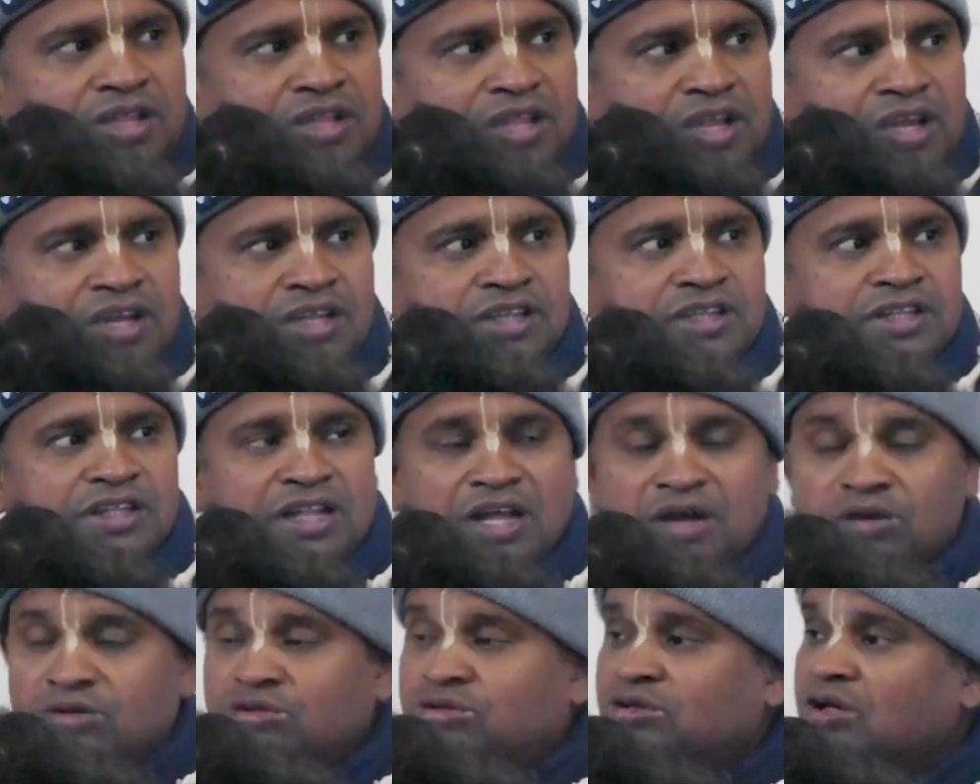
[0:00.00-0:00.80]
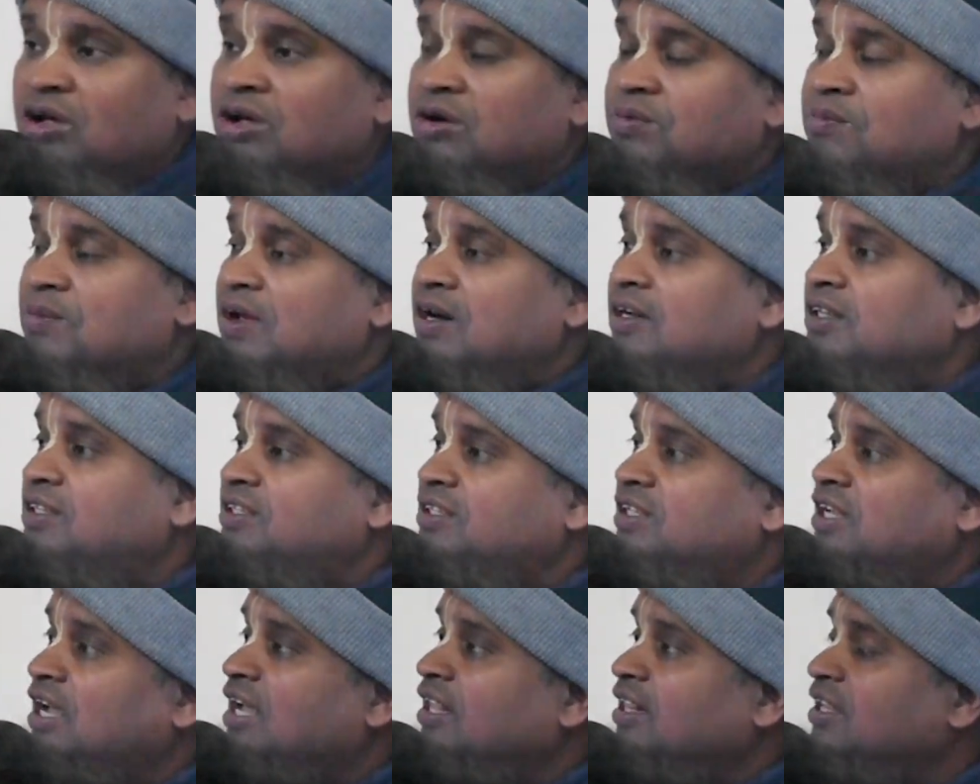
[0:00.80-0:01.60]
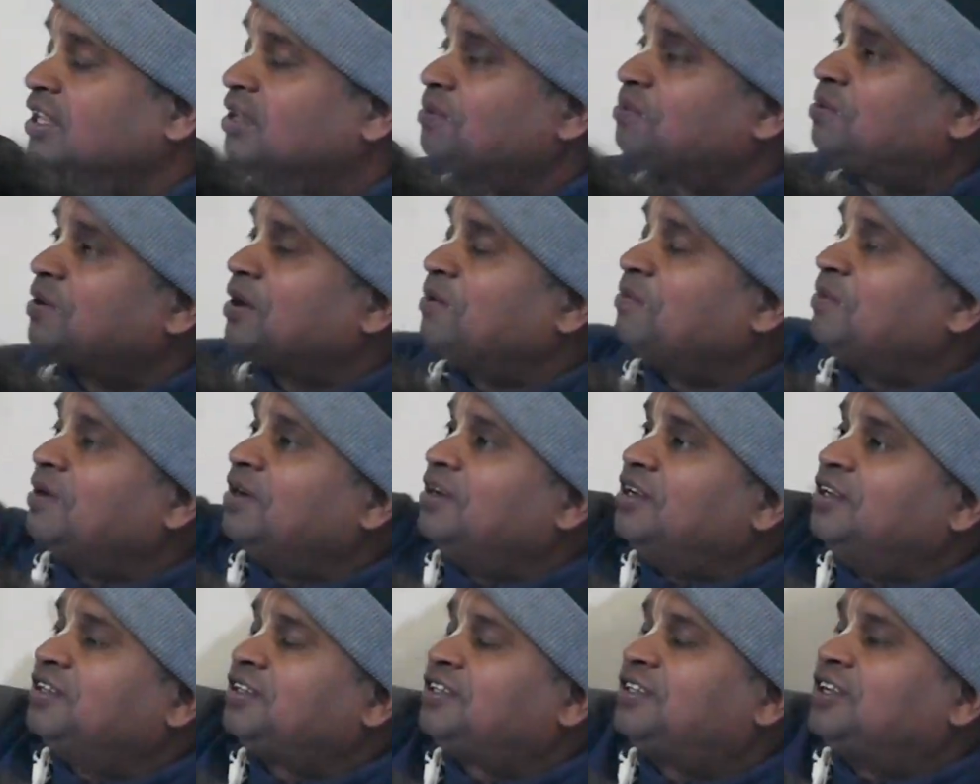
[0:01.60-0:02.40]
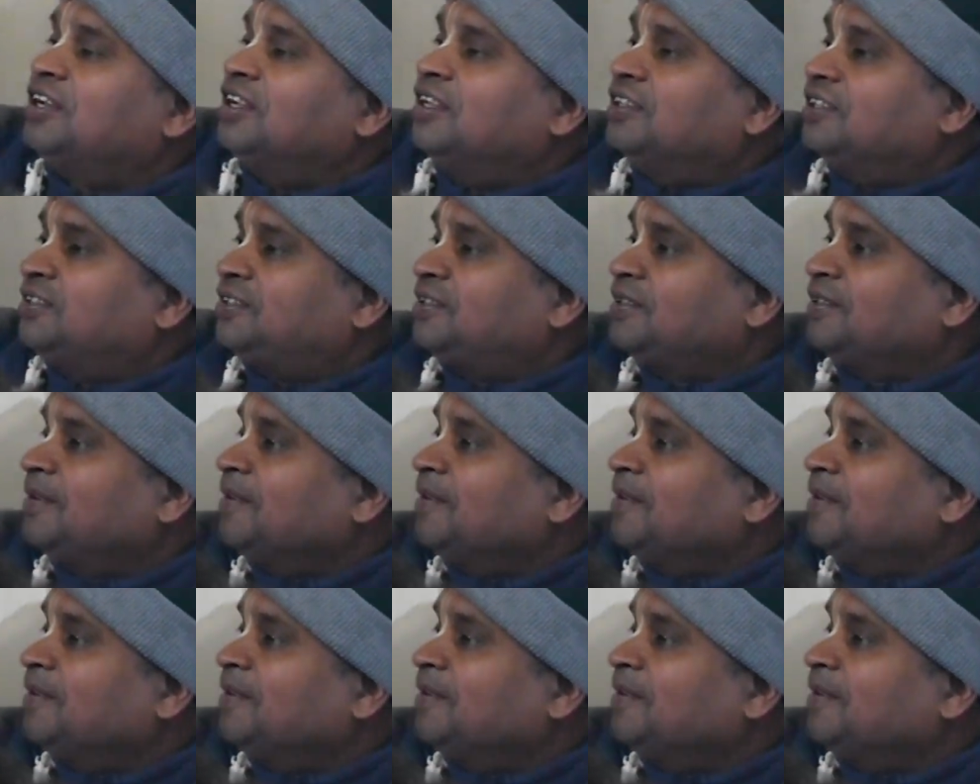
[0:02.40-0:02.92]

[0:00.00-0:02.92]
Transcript: there is now thermal scanning from a distance.